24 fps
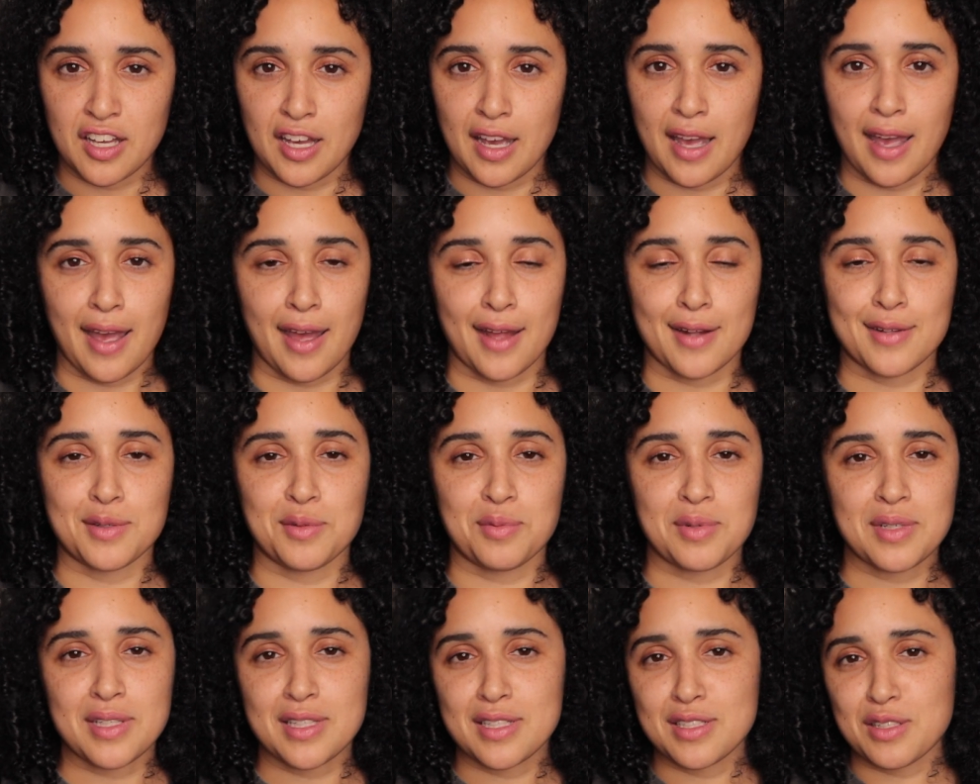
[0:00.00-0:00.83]
And you
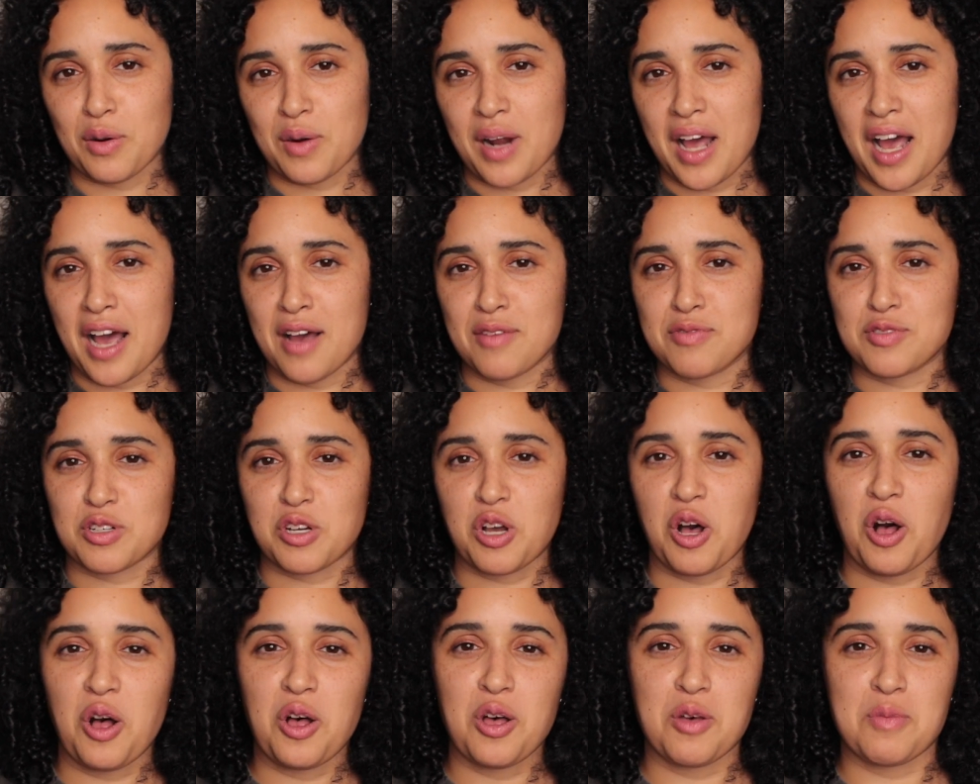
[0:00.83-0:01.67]
really don't have to
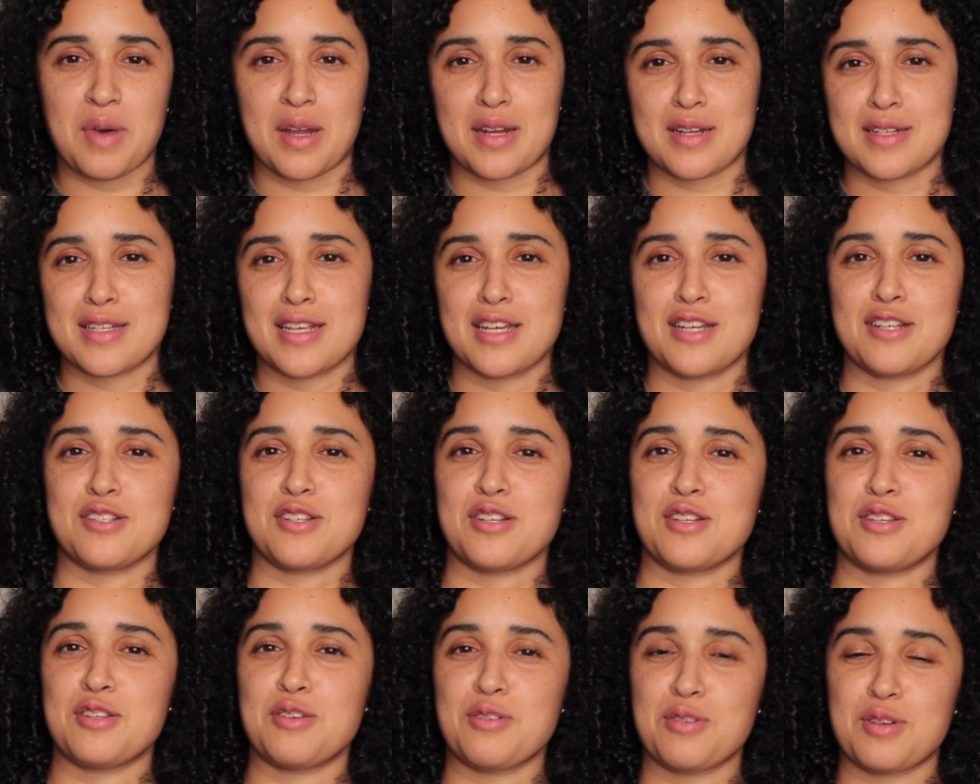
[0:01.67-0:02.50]
call it
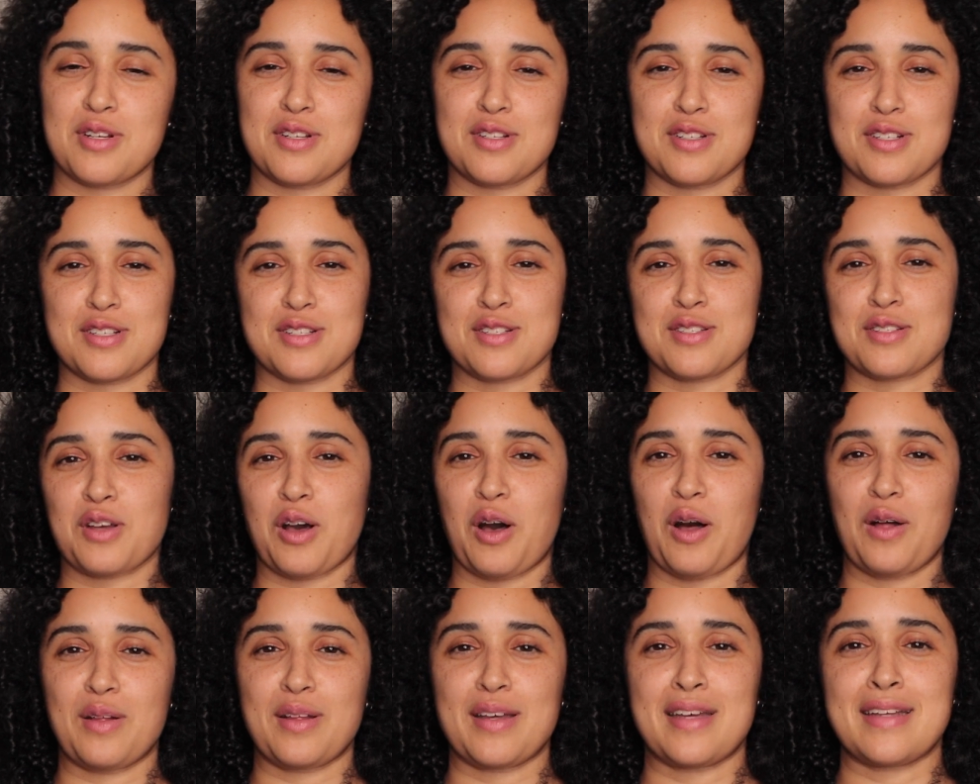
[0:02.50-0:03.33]
meditation. You can just
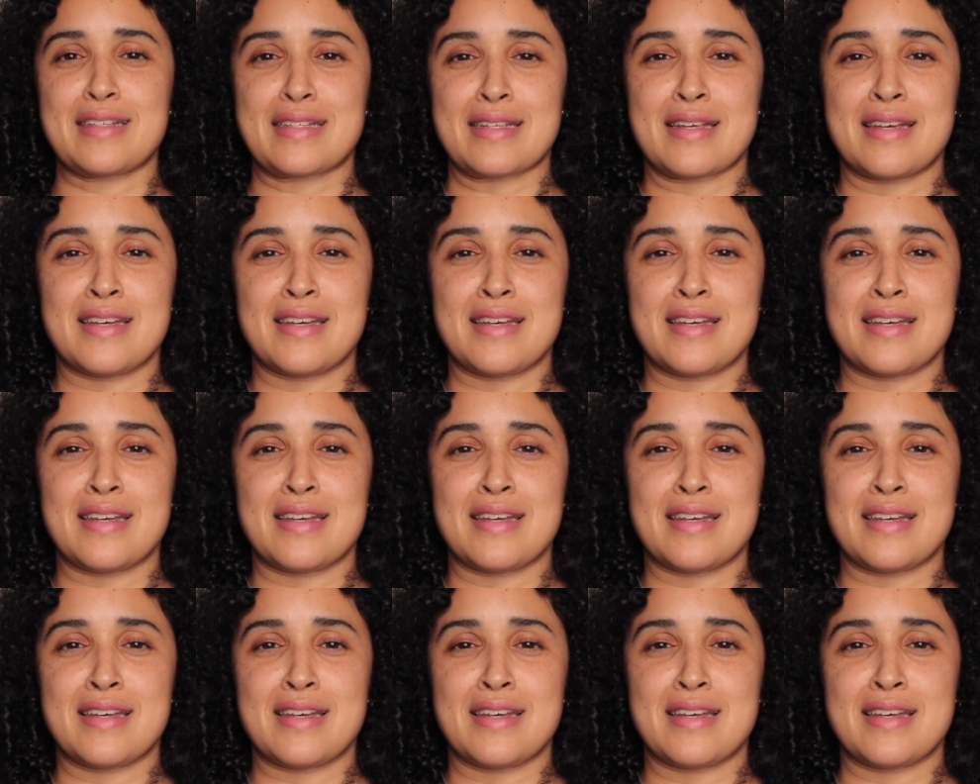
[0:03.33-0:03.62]
call it